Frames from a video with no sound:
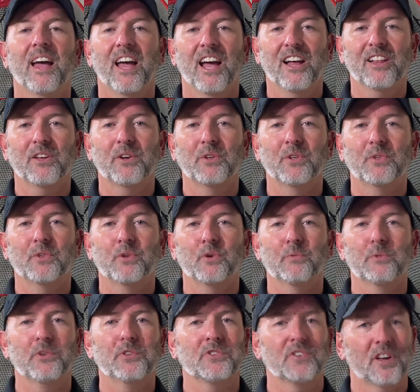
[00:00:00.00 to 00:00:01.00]
Hello
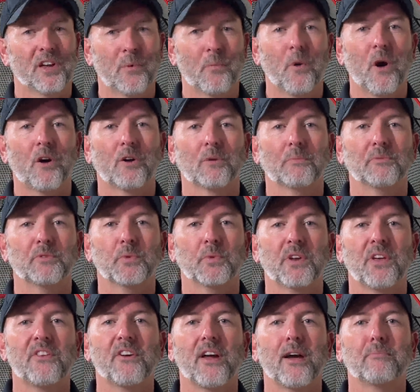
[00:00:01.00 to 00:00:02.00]
YouTubers, and welcome to
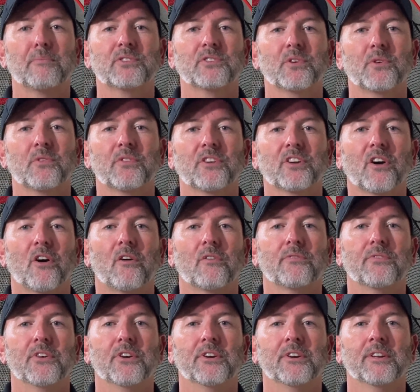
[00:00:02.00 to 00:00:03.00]
another episode of The Golf
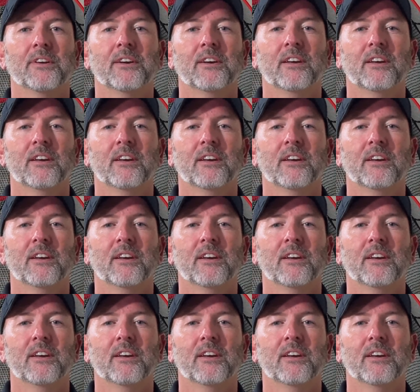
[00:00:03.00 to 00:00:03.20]
Nerd.